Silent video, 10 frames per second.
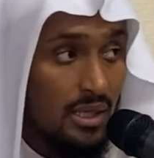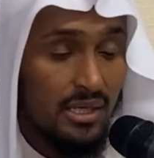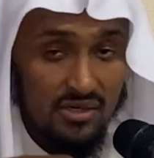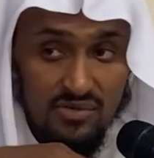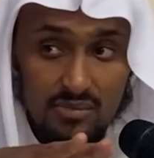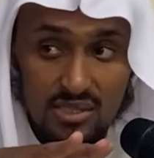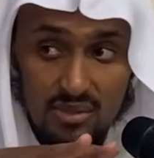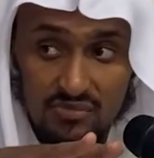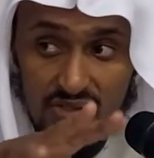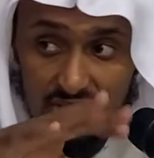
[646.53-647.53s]
I give him
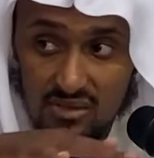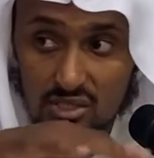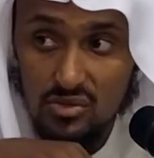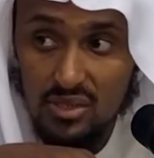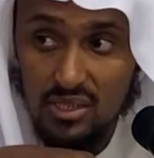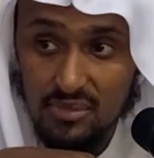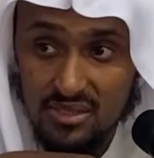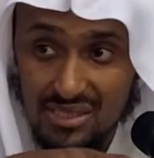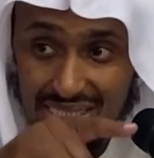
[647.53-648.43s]
time. For now, they go to Nila Maysa.